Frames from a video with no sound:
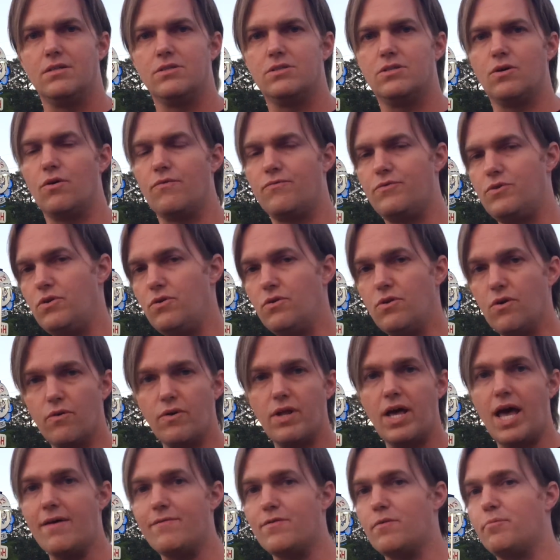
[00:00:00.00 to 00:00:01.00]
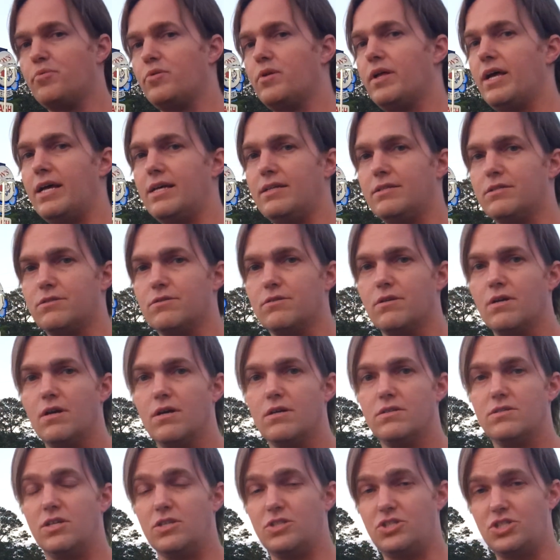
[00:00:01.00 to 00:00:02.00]
So if you don't have a place
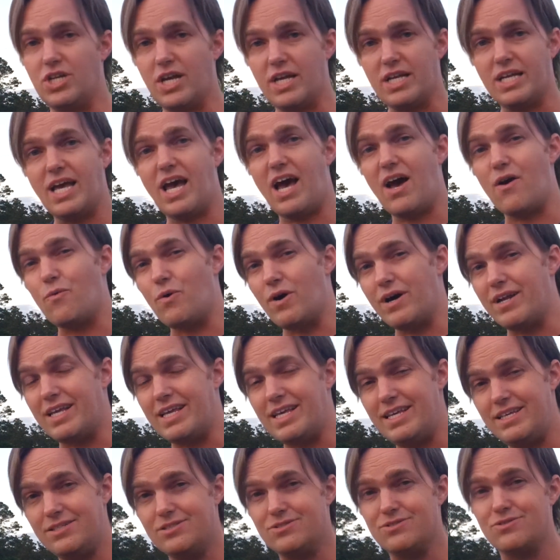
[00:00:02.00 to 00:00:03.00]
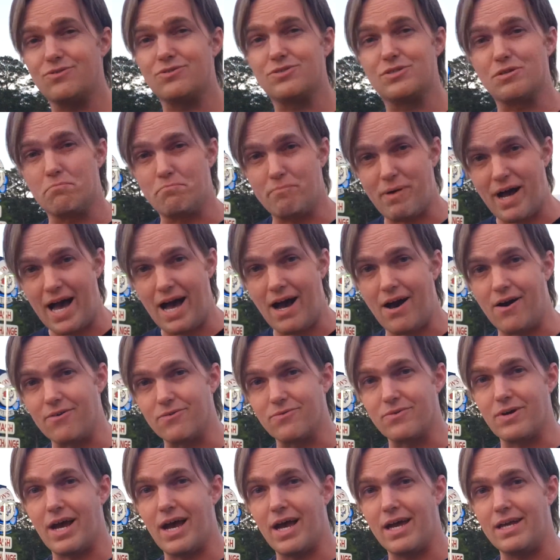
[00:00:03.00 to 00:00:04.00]
to check out what Easter's about,
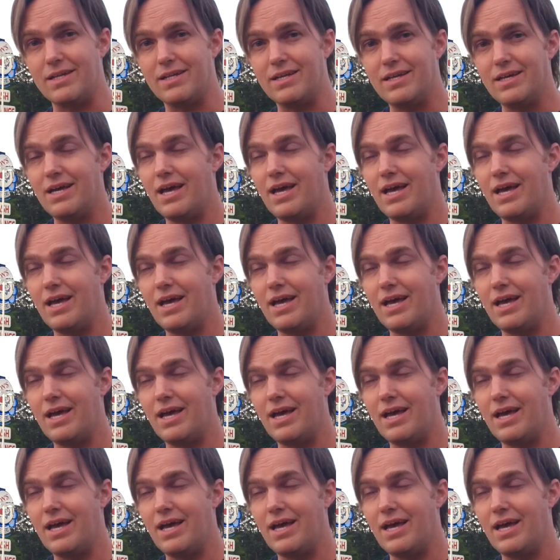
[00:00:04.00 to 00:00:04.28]
right,